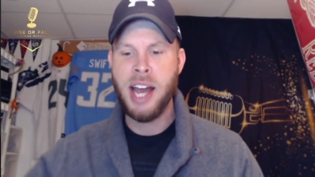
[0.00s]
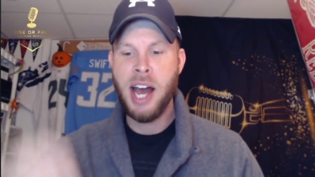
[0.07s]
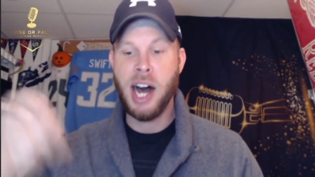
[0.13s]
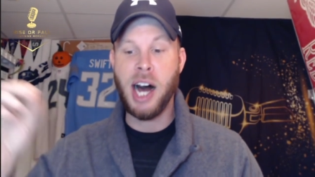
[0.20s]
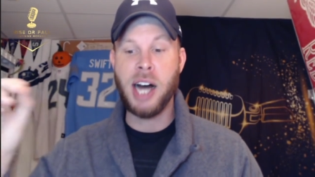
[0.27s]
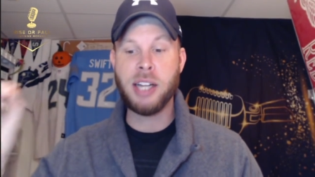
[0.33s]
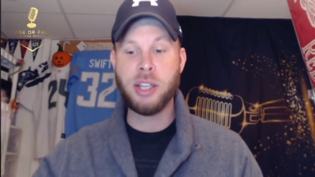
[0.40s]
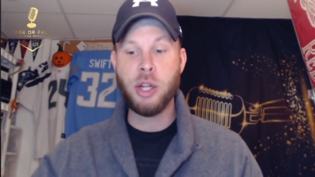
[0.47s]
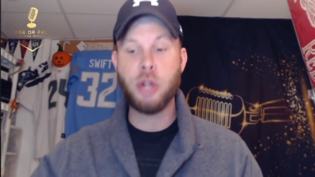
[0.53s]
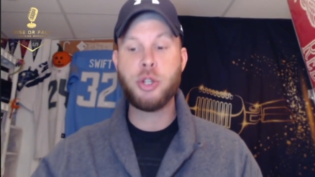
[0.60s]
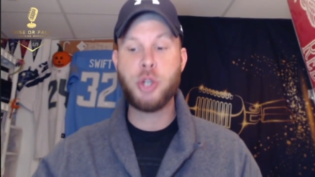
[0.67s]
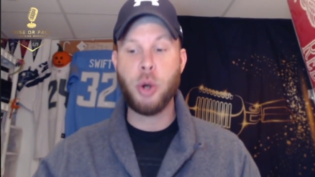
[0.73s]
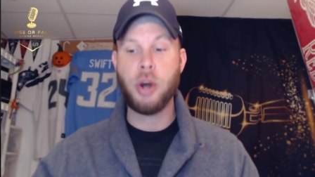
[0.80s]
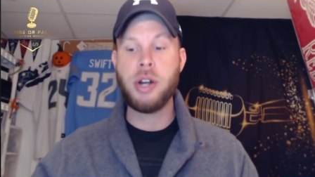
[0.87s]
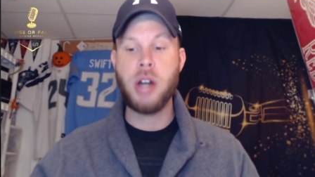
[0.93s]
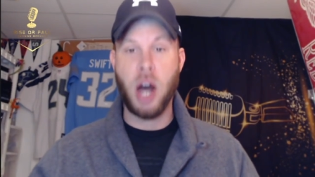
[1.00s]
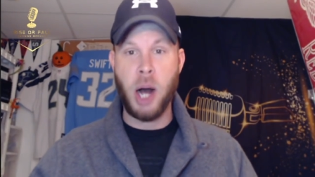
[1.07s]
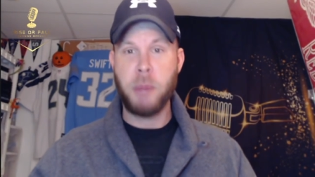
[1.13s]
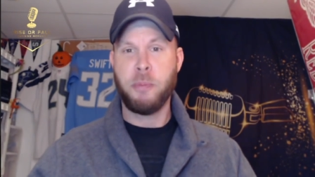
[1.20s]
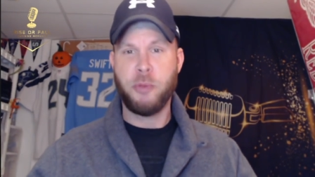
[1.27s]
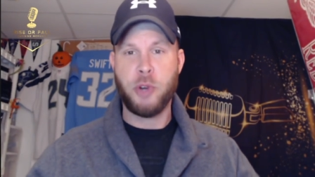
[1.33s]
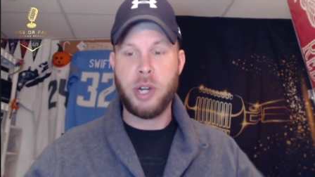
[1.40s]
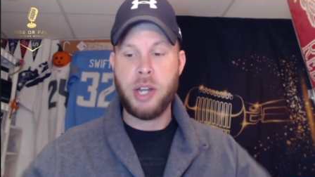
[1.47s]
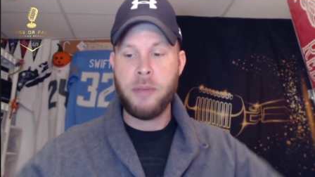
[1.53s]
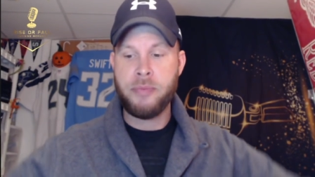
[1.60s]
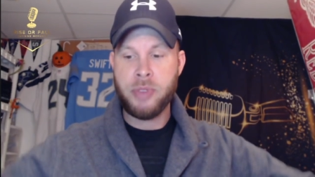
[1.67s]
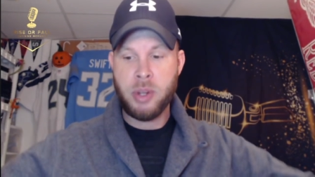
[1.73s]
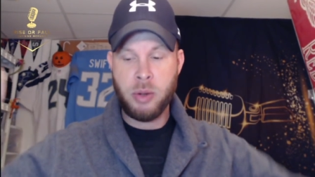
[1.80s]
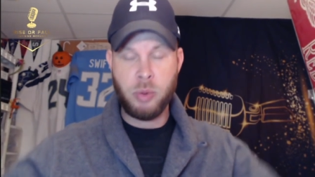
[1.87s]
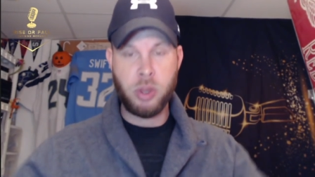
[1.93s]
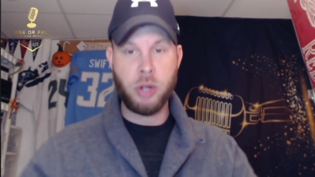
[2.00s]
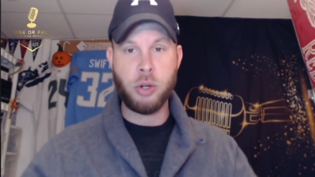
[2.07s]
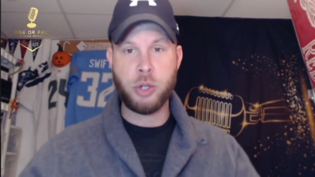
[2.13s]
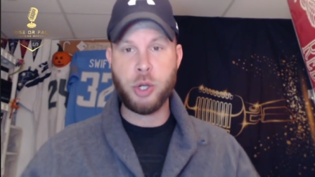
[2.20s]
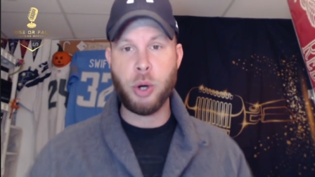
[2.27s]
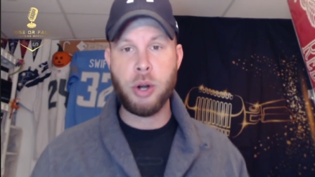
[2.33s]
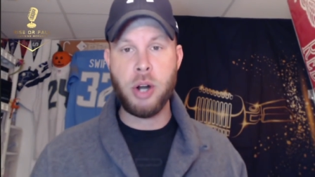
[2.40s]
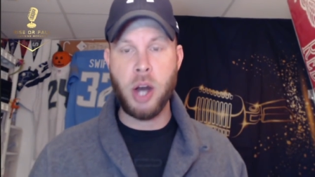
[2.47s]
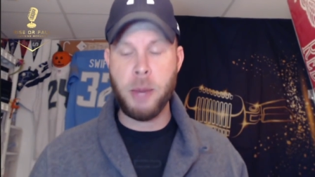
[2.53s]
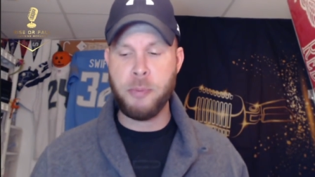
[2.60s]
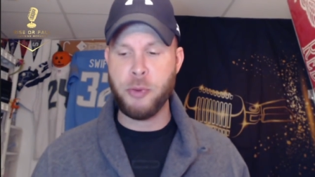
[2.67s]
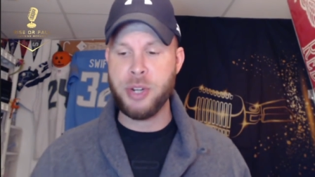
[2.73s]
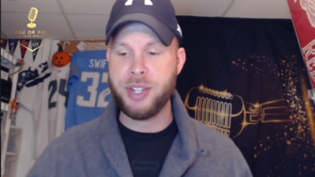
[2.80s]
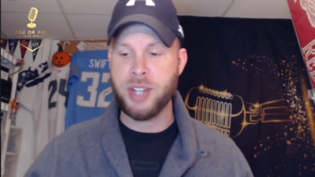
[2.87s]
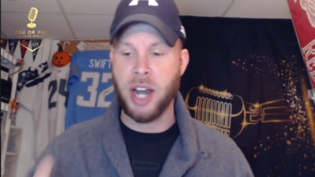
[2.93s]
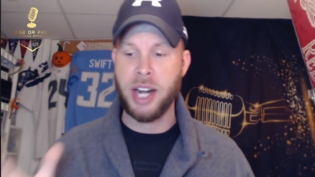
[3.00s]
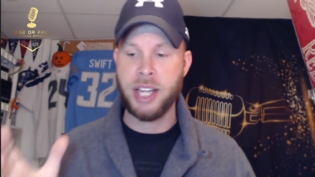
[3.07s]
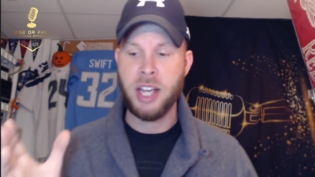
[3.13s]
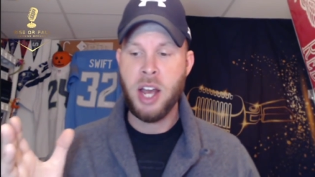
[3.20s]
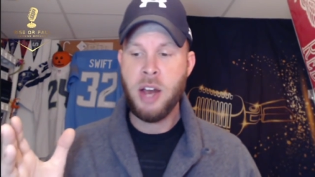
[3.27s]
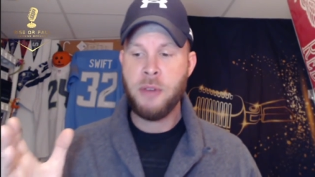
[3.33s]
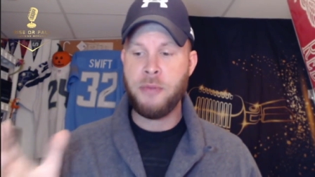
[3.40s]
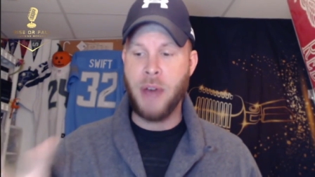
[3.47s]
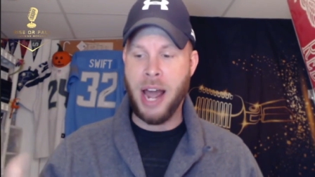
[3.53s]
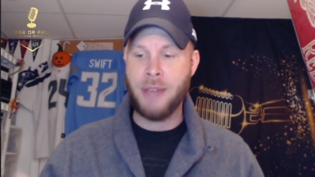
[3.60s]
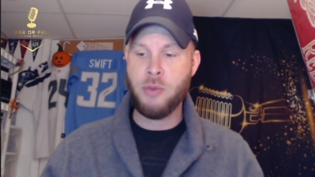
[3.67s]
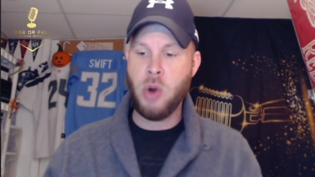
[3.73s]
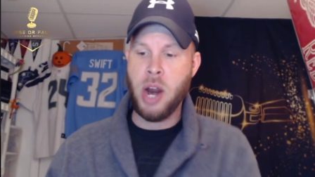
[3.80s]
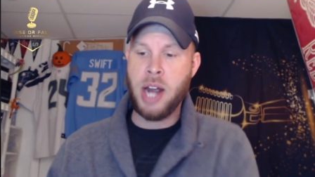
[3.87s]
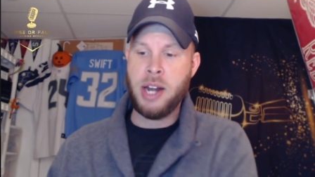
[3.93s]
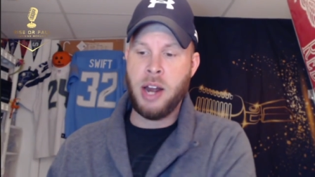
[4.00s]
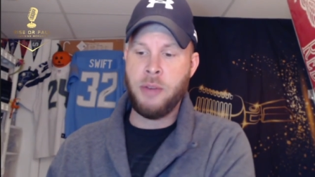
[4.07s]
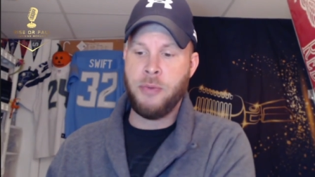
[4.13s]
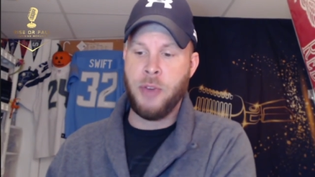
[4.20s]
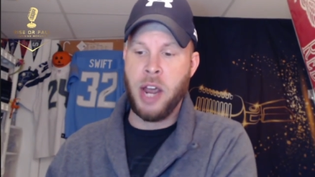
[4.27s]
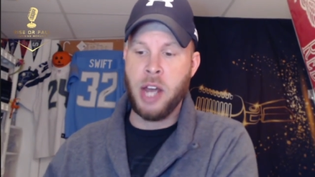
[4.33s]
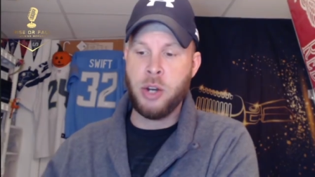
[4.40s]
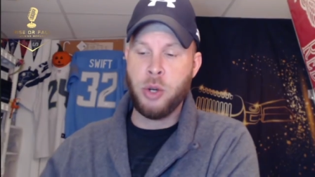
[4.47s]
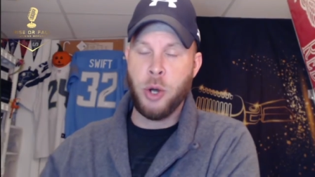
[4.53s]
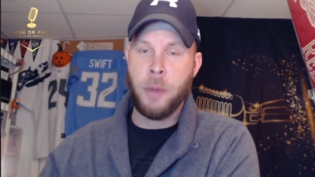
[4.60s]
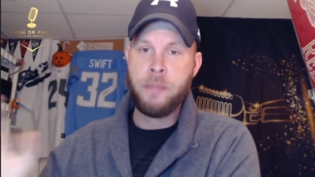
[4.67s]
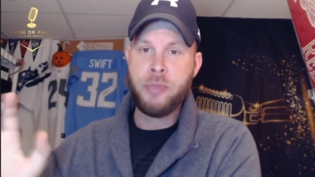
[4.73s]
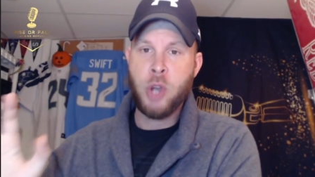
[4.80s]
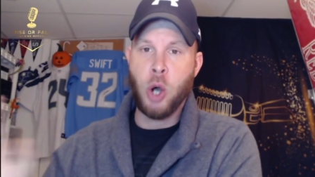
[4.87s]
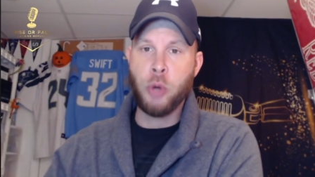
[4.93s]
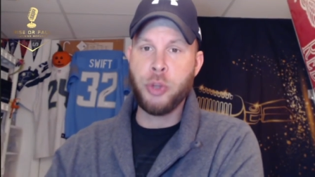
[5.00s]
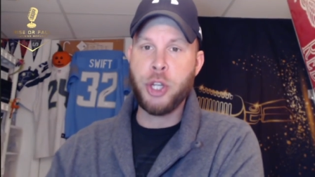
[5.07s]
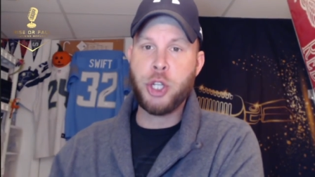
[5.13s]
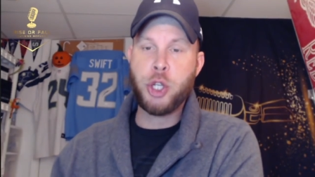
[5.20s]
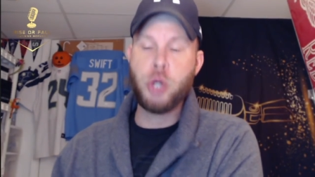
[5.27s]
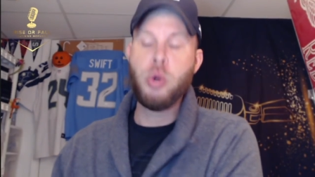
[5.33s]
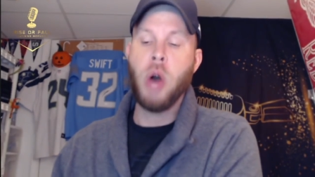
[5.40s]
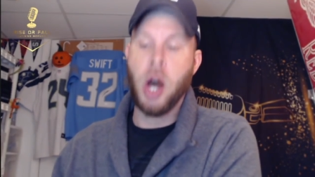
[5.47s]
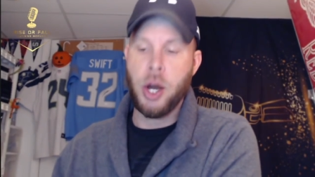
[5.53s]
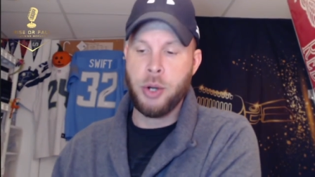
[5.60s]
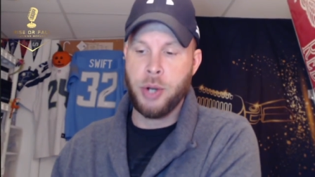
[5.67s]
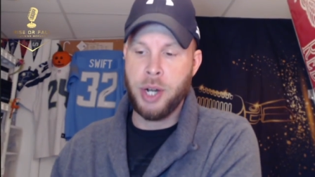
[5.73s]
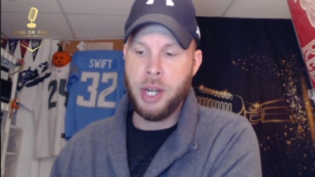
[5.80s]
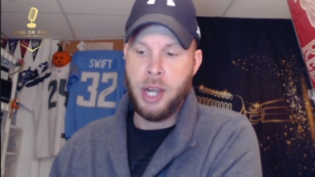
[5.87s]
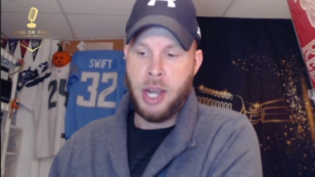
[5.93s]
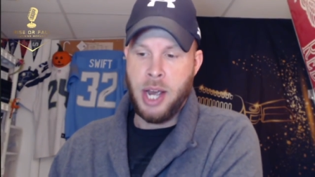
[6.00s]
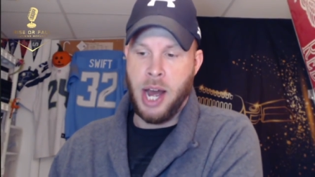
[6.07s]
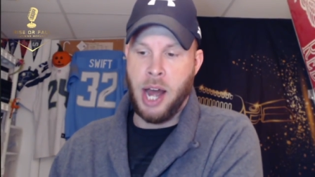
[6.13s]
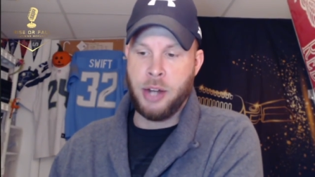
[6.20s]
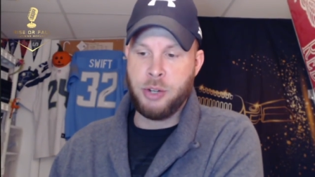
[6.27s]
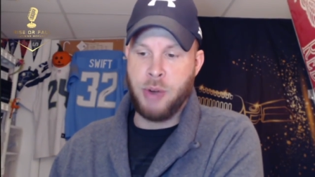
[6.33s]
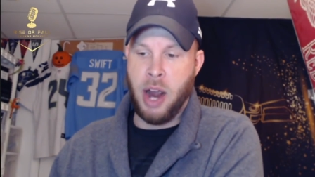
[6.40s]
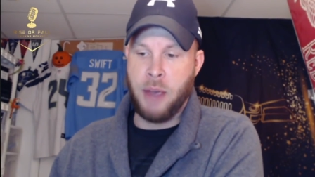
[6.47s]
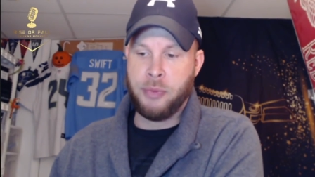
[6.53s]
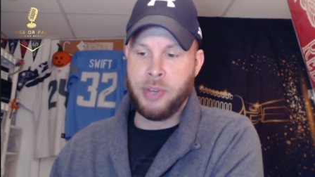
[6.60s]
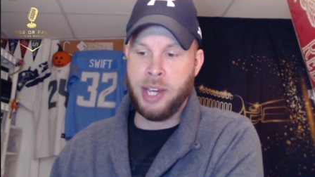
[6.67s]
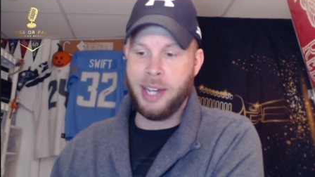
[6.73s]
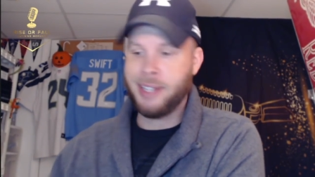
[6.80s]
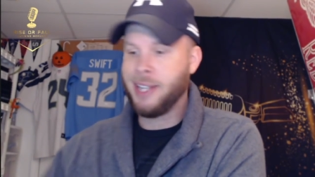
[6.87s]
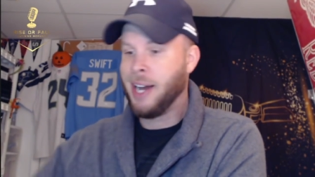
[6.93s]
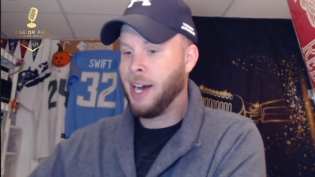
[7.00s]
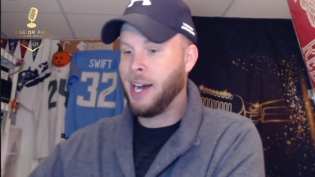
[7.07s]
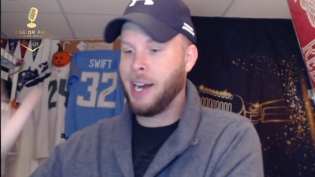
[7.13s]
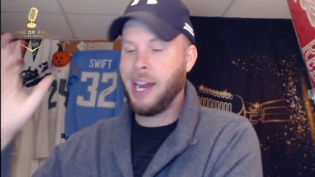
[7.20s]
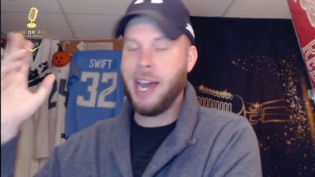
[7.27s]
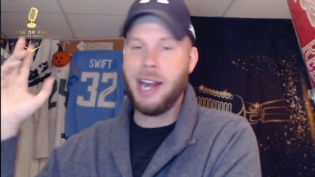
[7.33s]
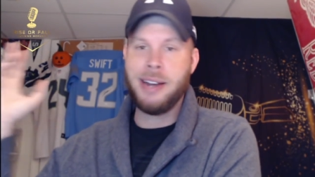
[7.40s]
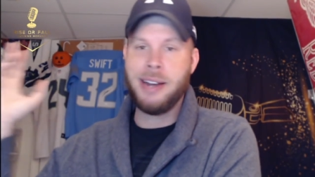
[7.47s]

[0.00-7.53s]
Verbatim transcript: Uh, little Jordan Humphrey, little Jordan Humphrey sighting, five grand on FanDuel, only two hundred on DraftKings. Again,